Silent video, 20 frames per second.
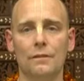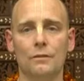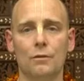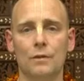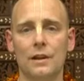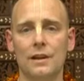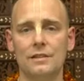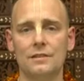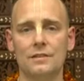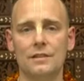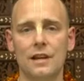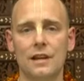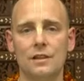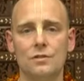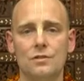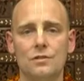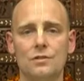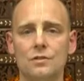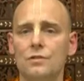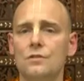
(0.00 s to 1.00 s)
of great
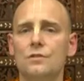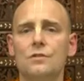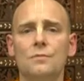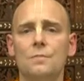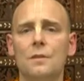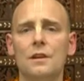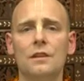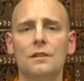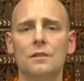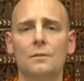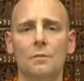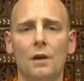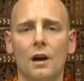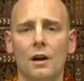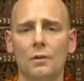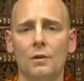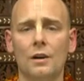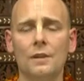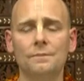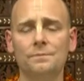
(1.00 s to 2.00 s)
sages to speak the
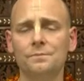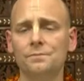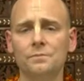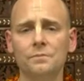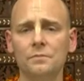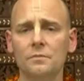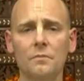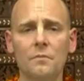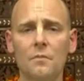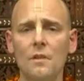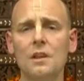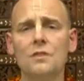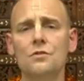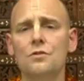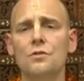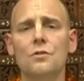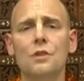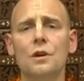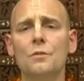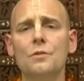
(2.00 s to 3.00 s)
Bhagavat,
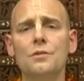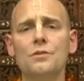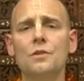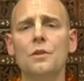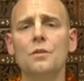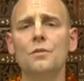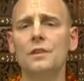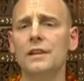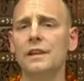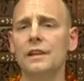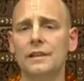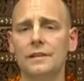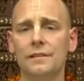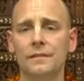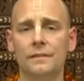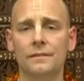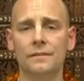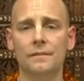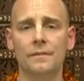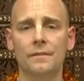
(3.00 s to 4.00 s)
so there was no need.
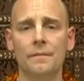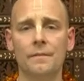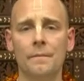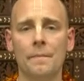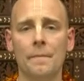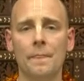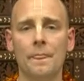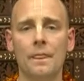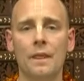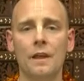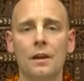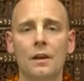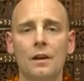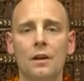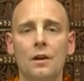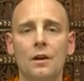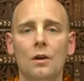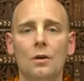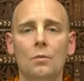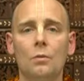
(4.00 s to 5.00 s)

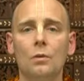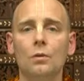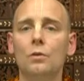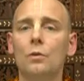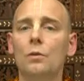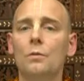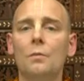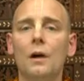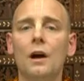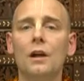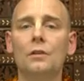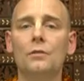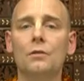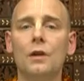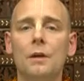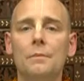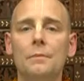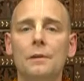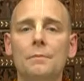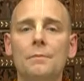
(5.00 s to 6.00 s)
Well, Lord
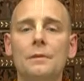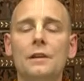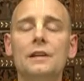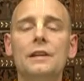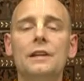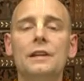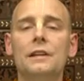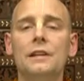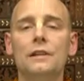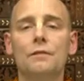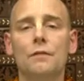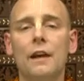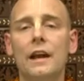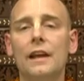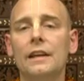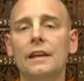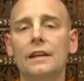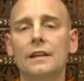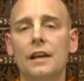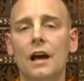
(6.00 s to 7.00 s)
Balaram immediately
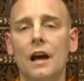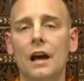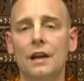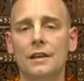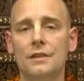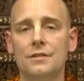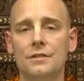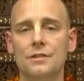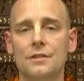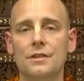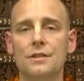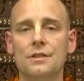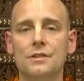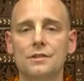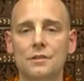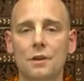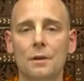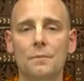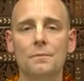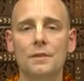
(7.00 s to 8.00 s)
recognized
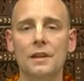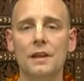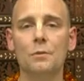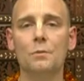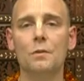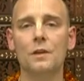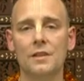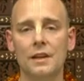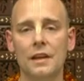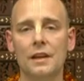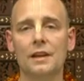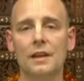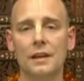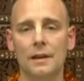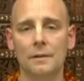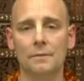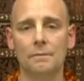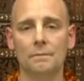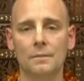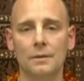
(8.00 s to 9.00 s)
something within
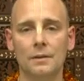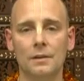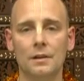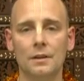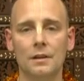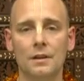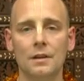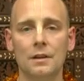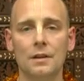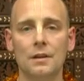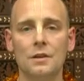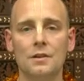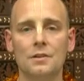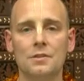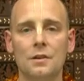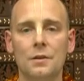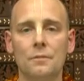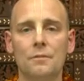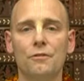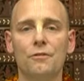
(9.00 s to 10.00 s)
him,
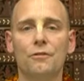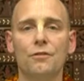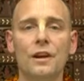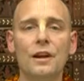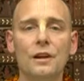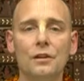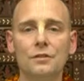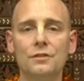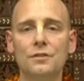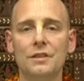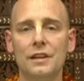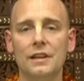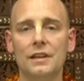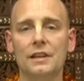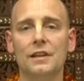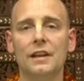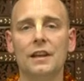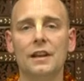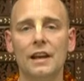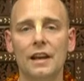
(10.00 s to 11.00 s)
some
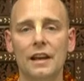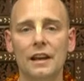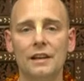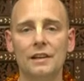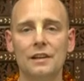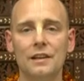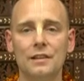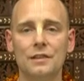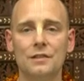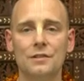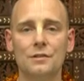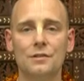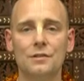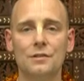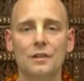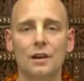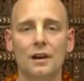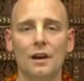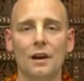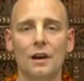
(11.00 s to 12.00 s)
frailty in
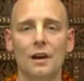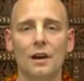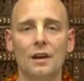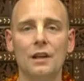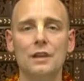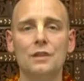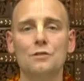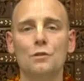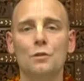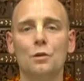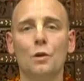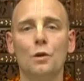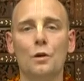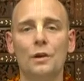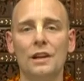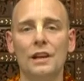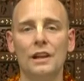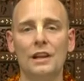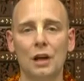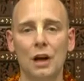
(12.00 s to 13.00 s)
his, uh, his
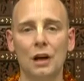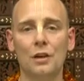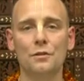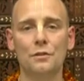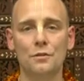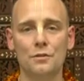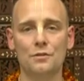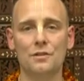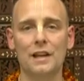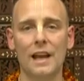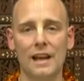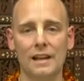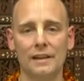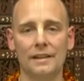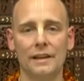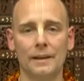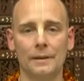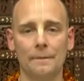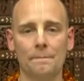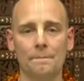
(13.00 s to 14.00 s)
learning and
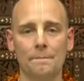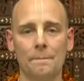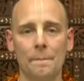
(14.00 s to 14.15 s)
understanding.